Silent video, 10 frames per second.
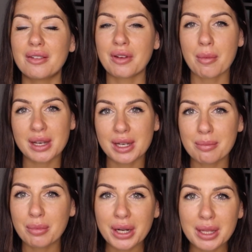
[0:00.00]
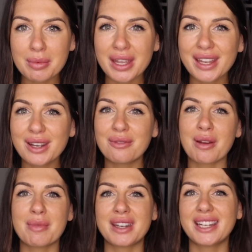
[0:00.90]
feminine embodiment,
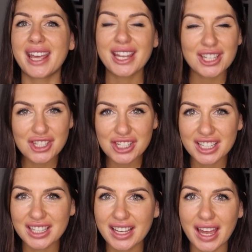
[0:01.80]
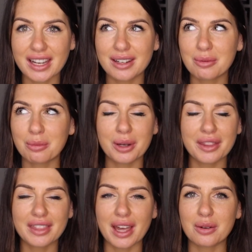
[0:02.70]
feminine energy, and
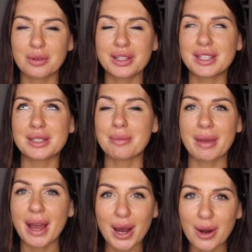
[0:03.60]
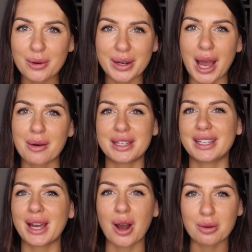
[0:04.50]
what that is about, how it
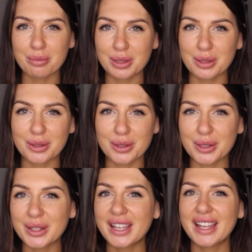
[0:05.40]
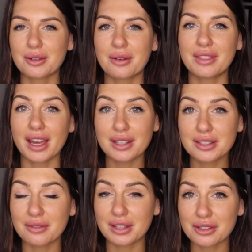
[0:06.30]
can help you. So if that
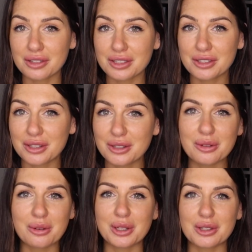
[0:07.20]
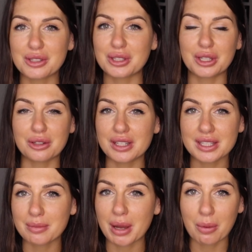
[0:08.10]
is of interest to you, or you're just
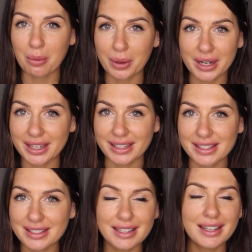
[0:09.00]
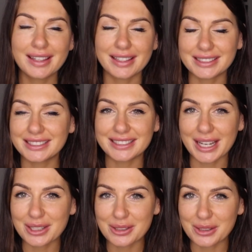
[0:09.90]
curious about what it is, then
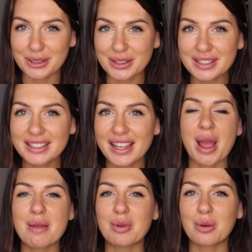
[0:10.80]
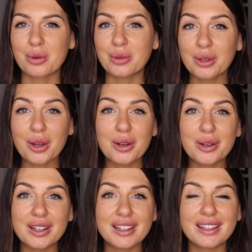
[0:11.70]
stay tuned. I'm
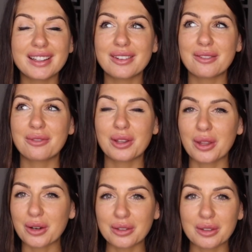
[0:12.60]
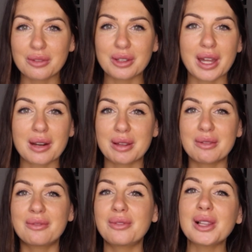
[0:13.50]
also, for those of you that have
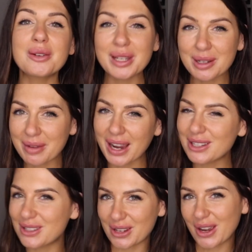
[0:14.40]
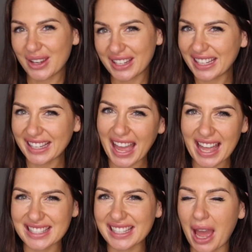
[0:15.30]
been following my journey
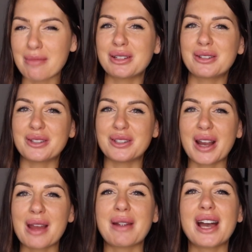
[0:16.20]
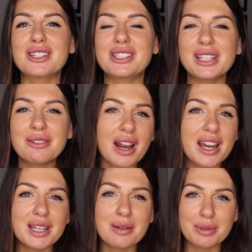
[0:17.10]
as a cabin crew, I'm actually
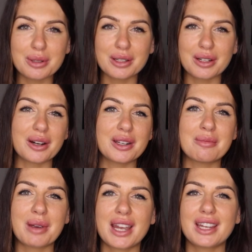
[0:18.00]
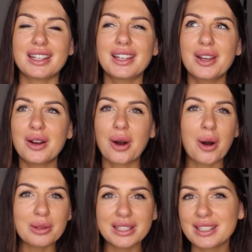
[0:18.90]
writing a book on my
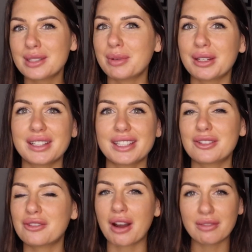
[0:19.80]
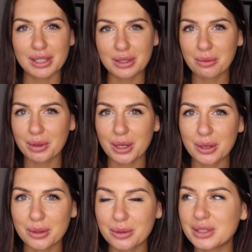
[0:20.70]
whole experience traveling the
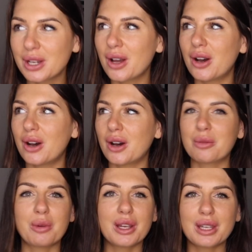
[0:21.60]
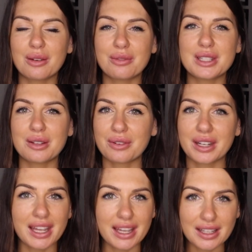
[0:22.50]
world, on working for
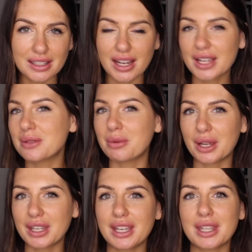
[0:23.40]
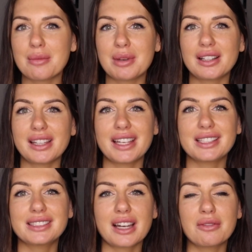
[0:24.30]
different airlines, working in the Middle
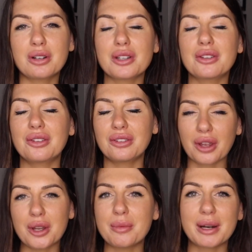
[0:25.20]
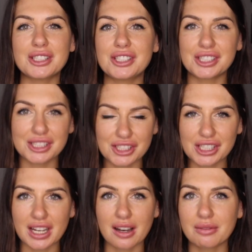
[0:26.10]
East. I've got so much to
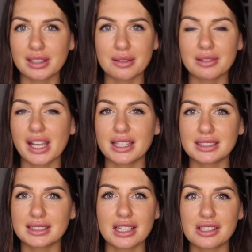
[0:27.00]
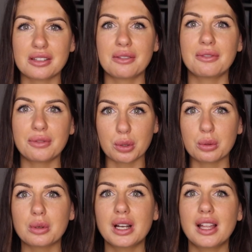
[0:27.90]
share. I've lived like such a
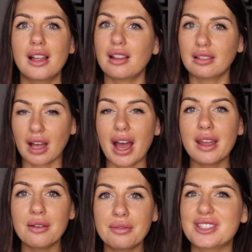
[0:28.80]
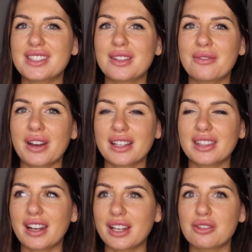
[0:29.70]
full life. Just the fact
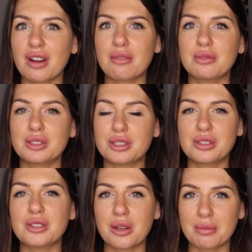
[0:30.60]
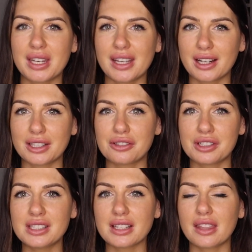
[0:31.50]
that I traveled to so many
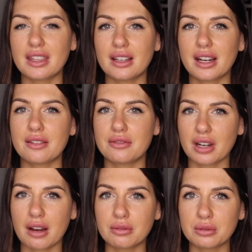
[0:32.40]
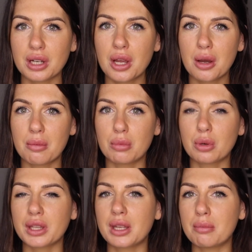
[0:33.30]
countries. I think I've traveled
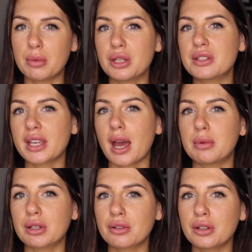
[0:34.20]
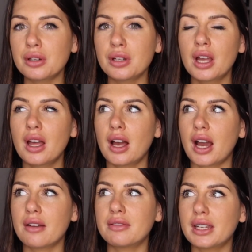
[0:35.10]
more than most cabin crew.
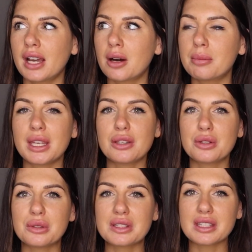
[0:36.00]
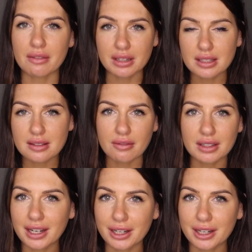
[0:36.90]
I've now been to 77